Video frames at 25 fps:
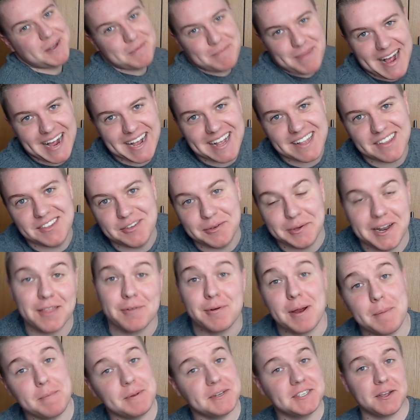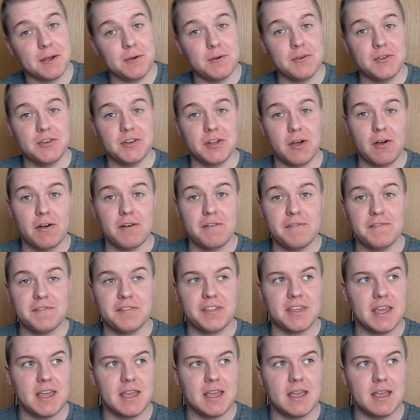back to another episode of
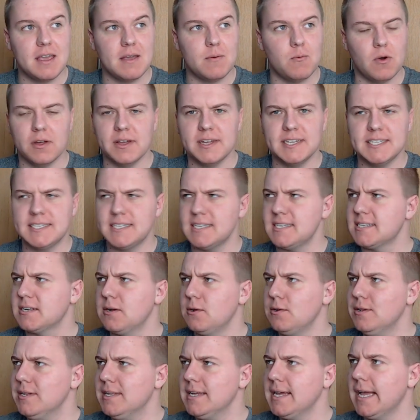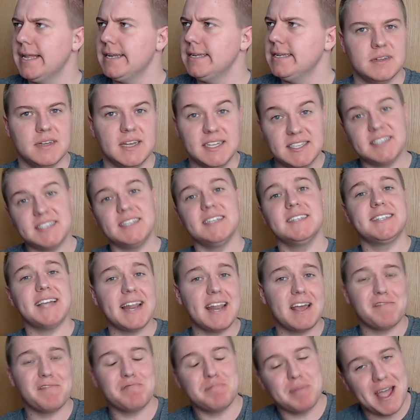the... what is this called again? It's the
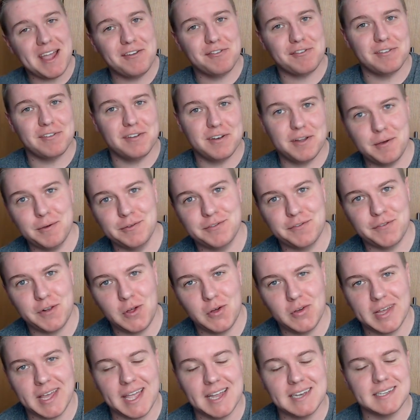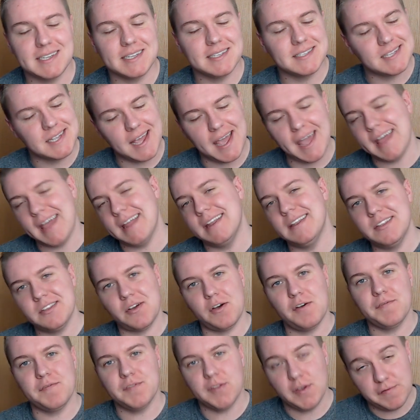Zedaph Patron News Vlog. It is the end
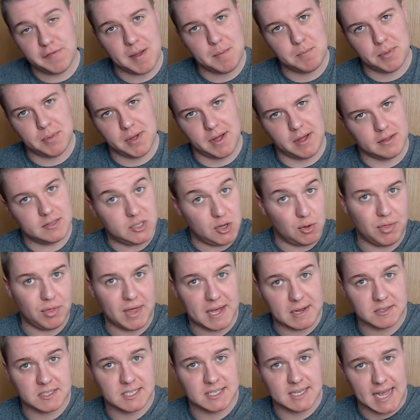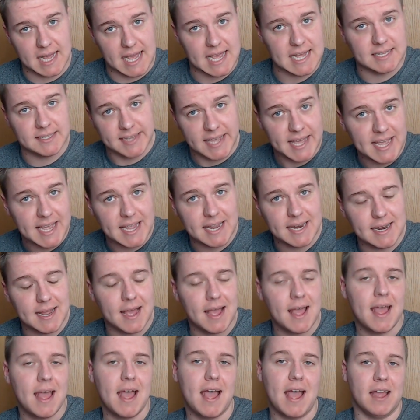of November 2018
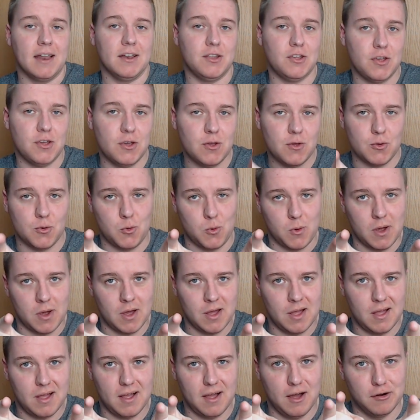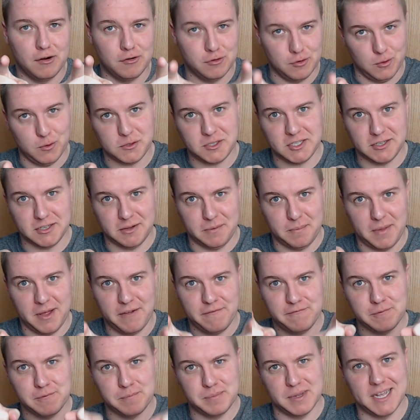and you are awesome
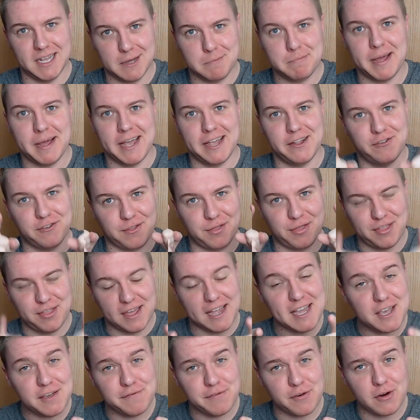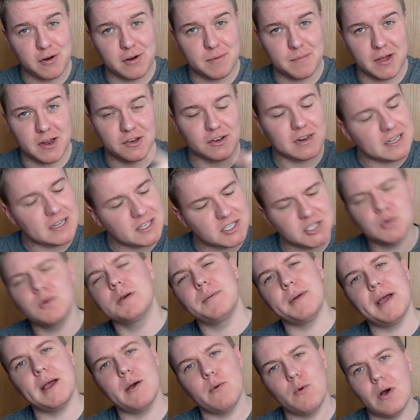for being a patron. Thank you very much. Let's talk
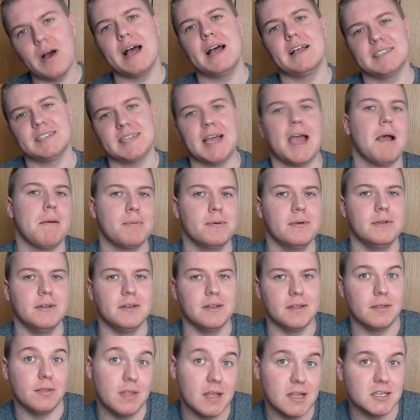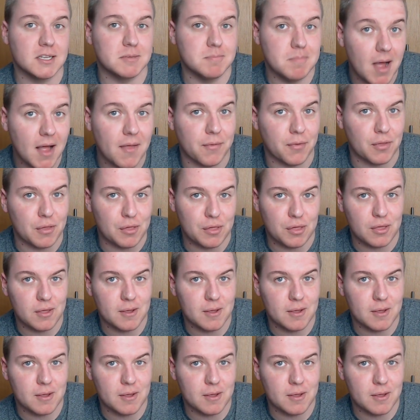about what has happened this month.